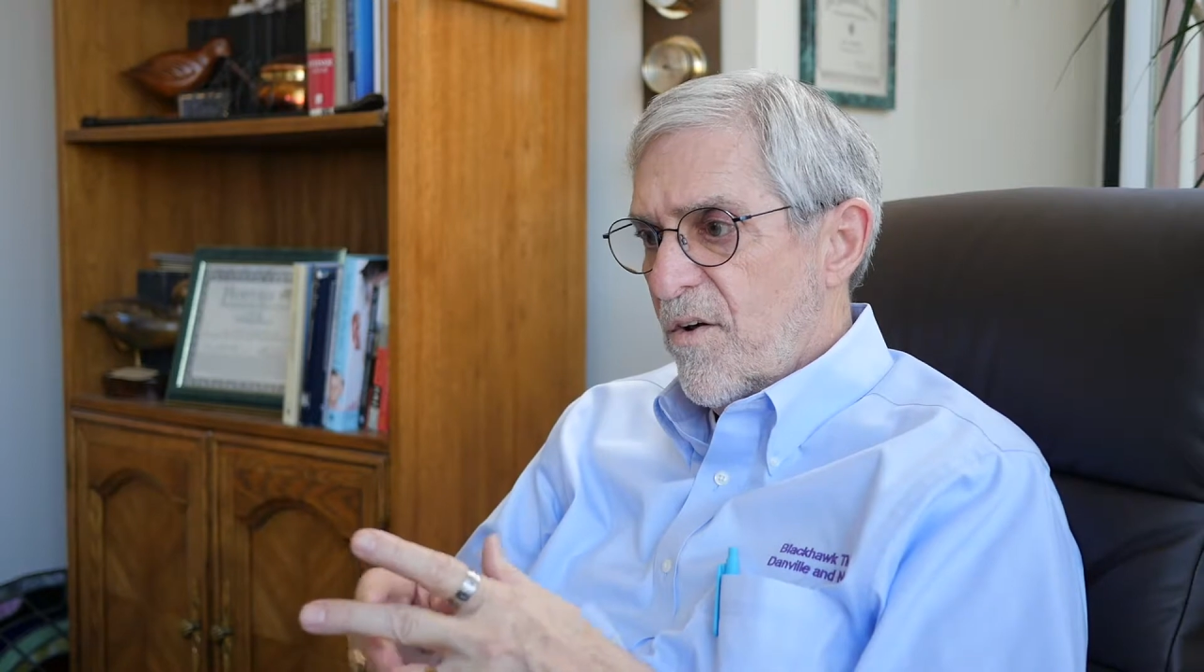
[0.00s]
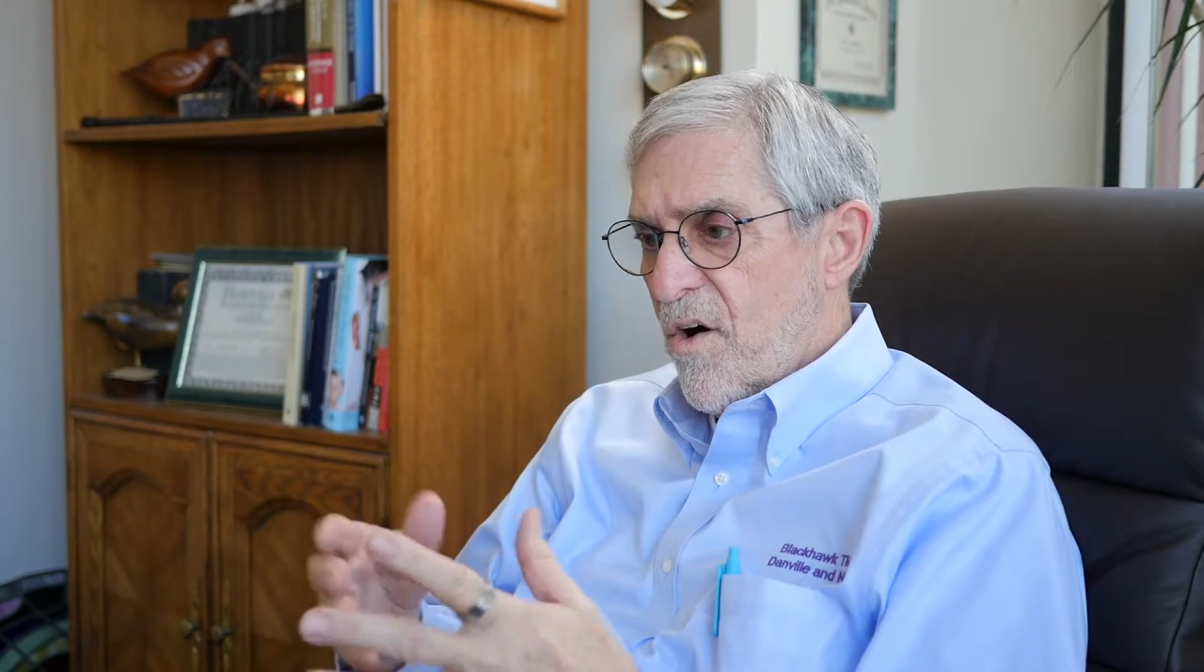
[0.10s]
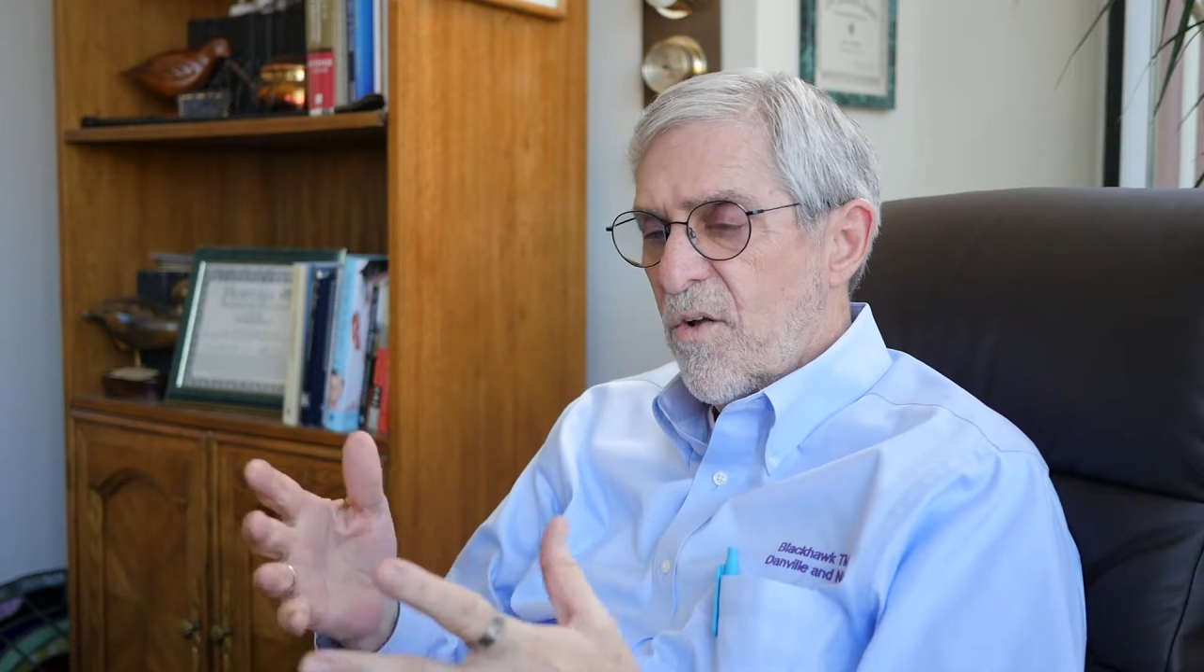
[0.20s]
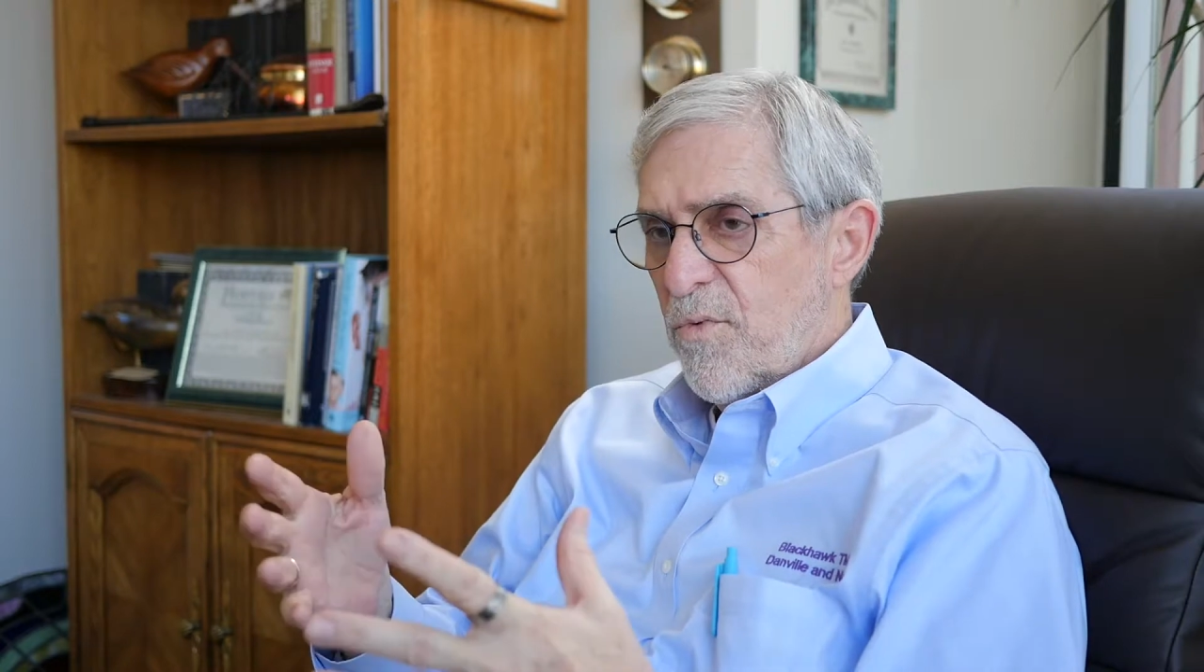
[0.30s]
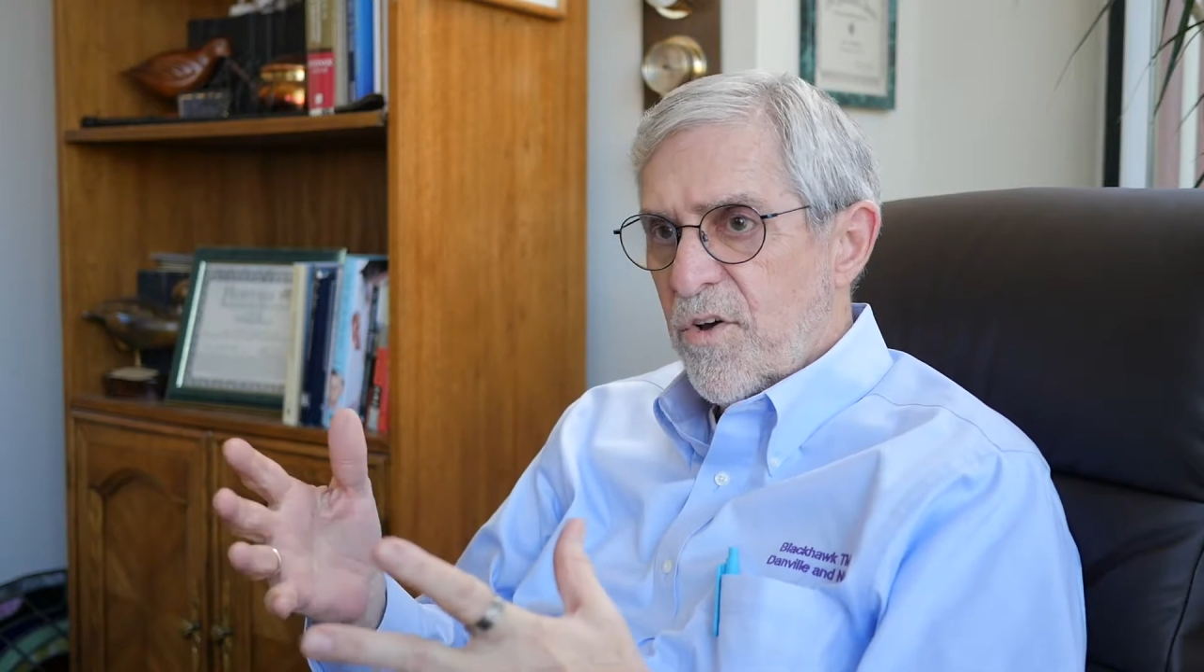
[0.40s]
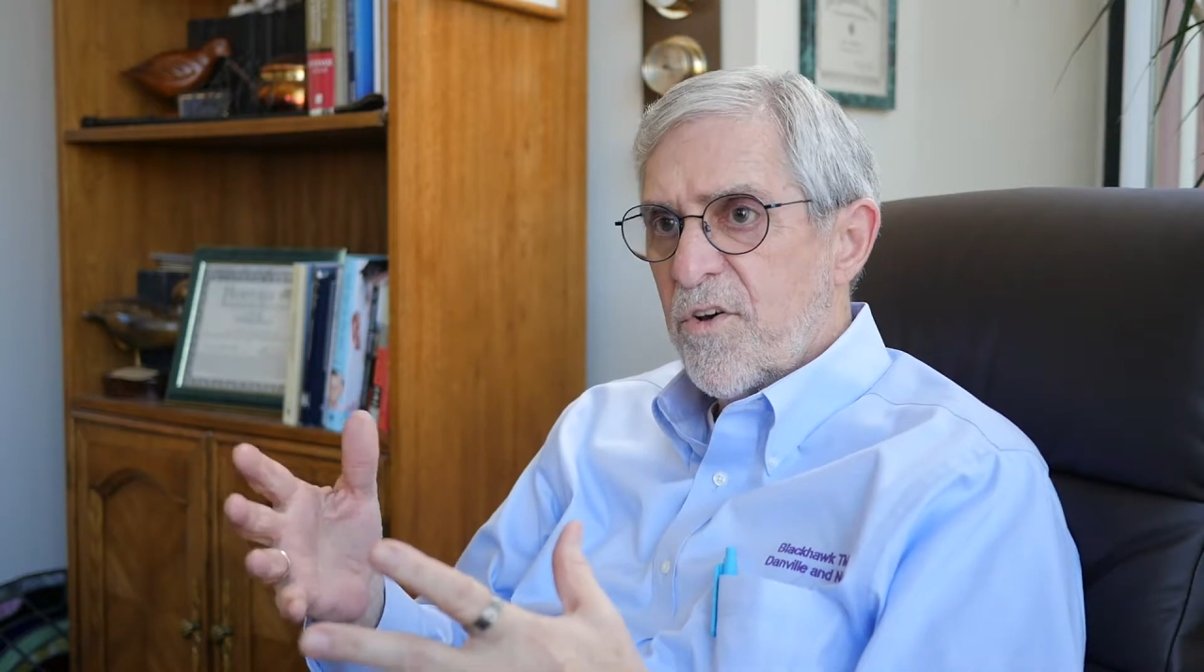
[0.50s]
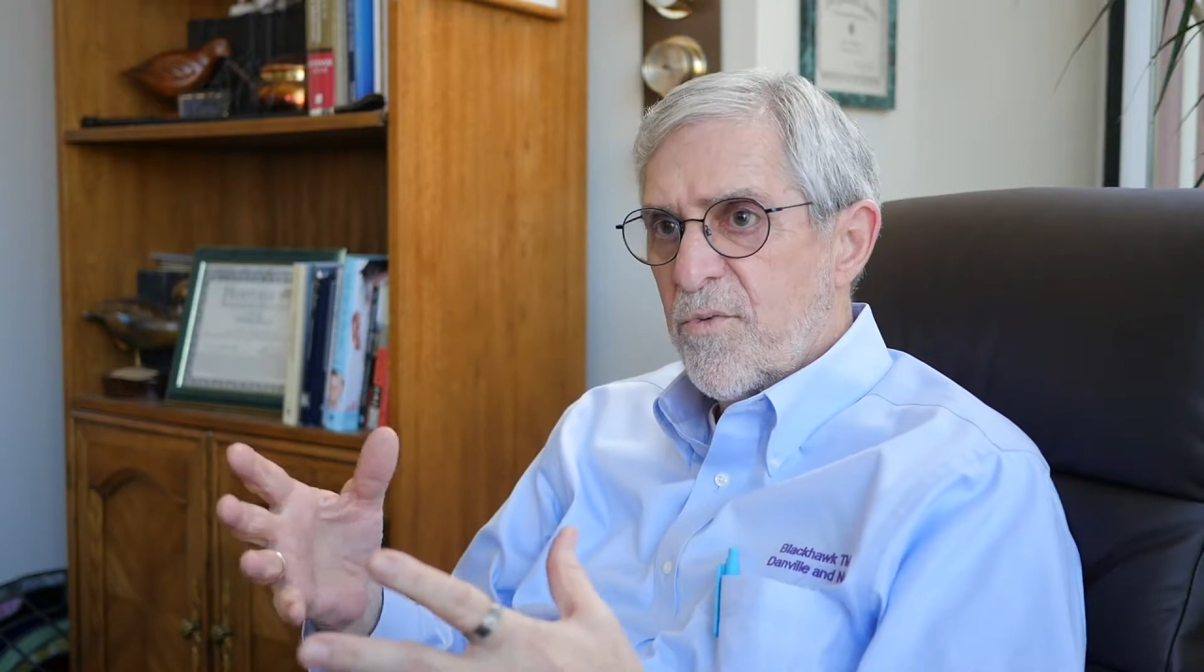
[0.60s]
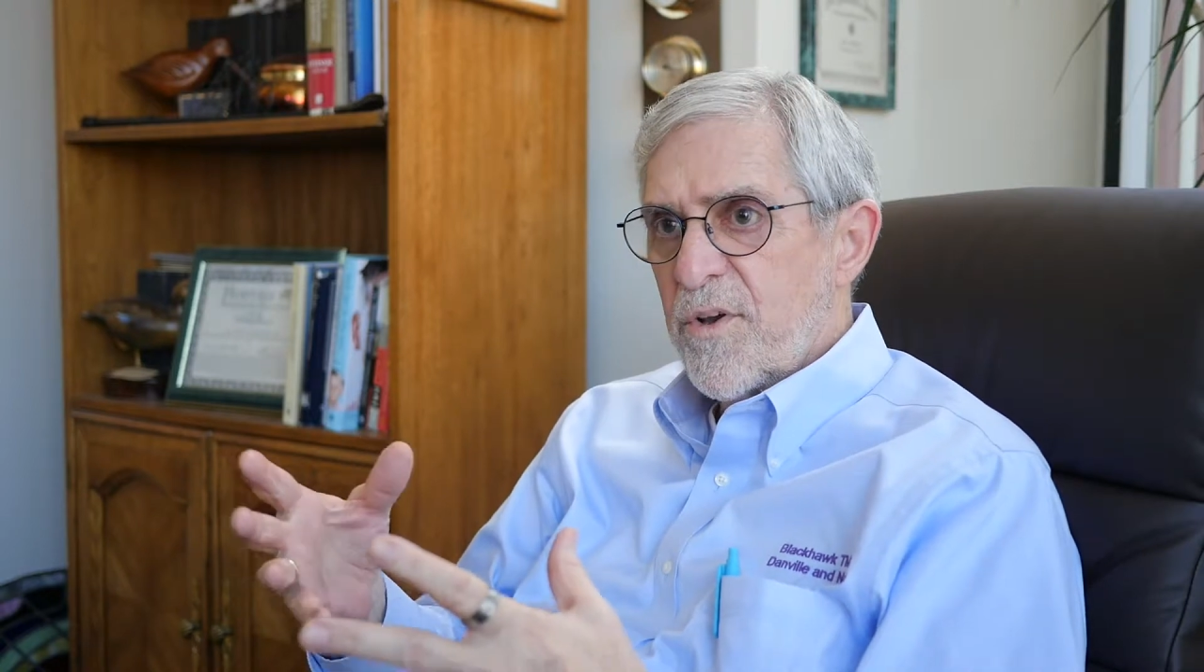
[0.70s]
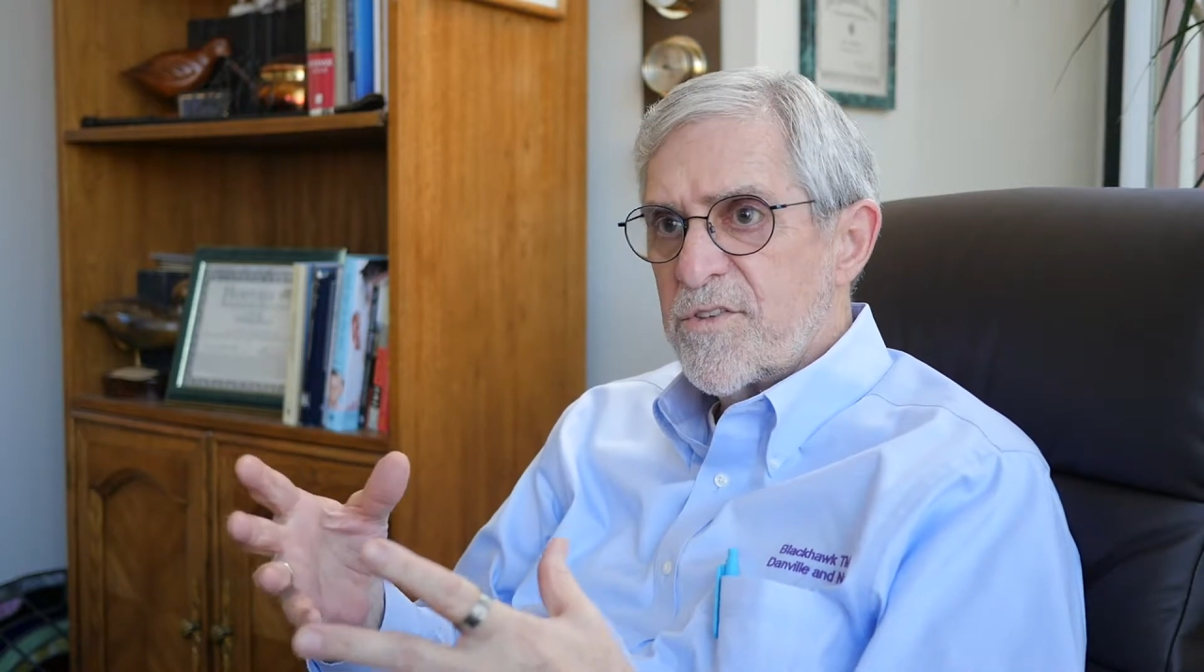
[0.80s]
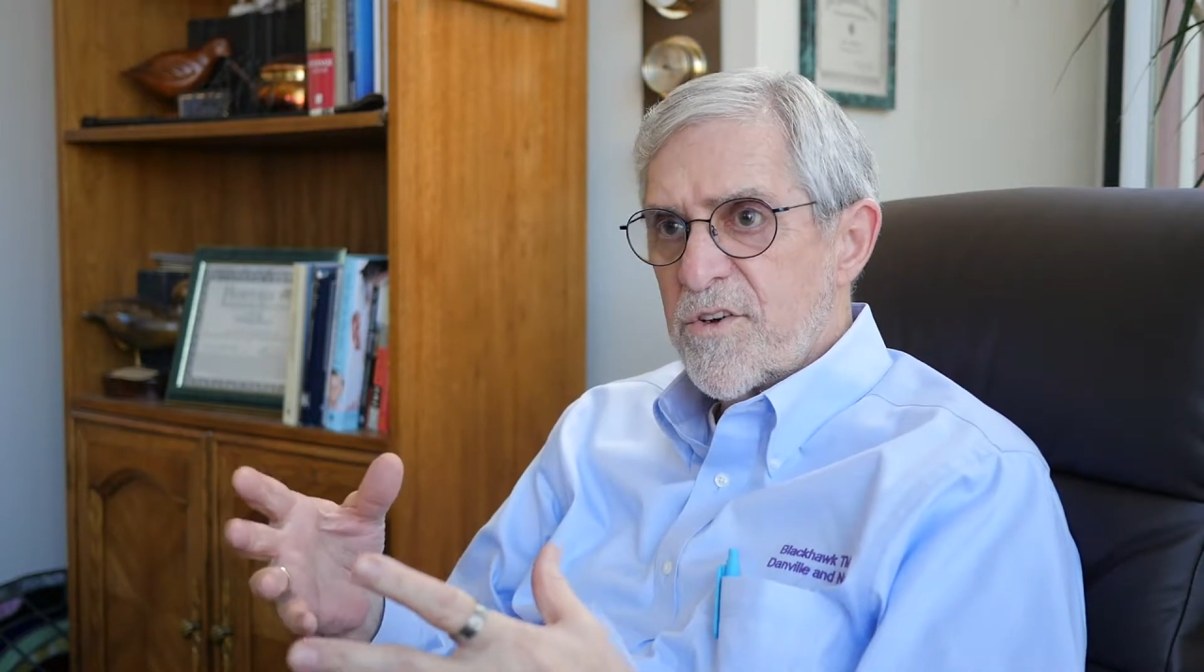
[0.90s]
all good
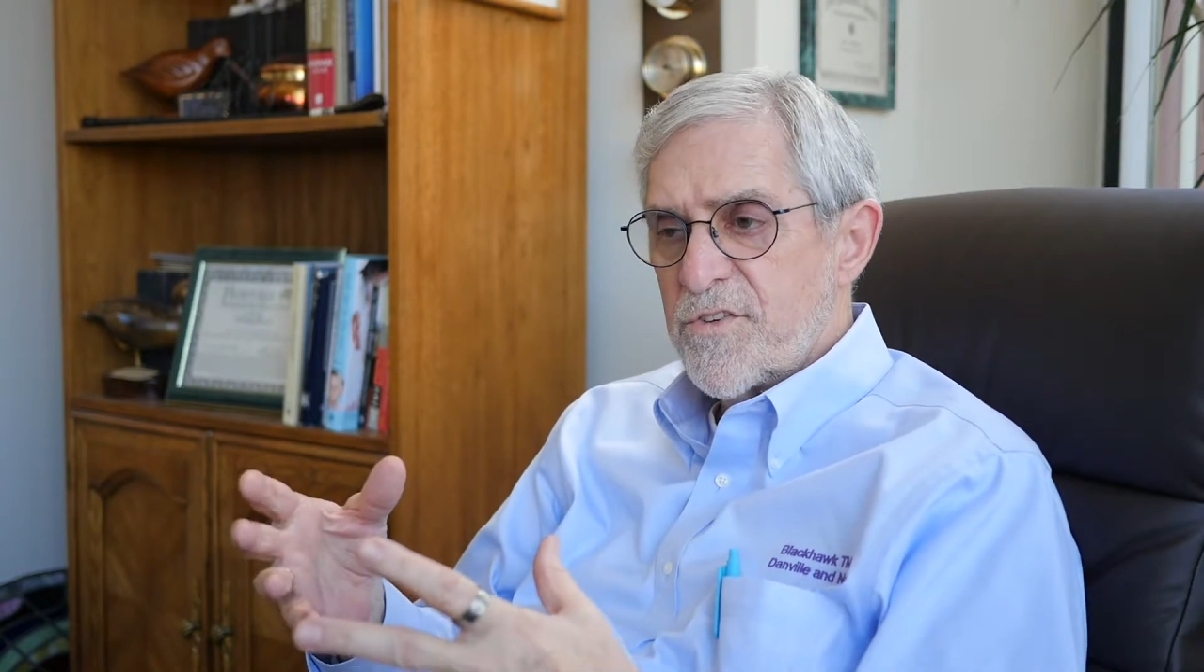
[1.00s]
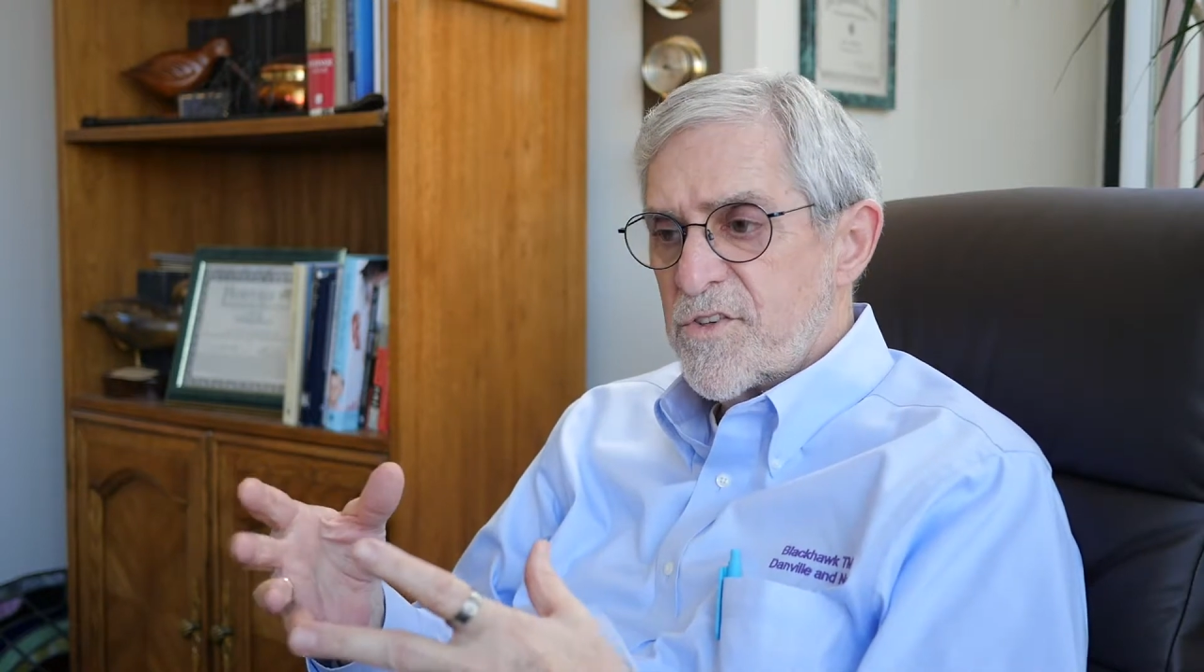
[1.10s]
research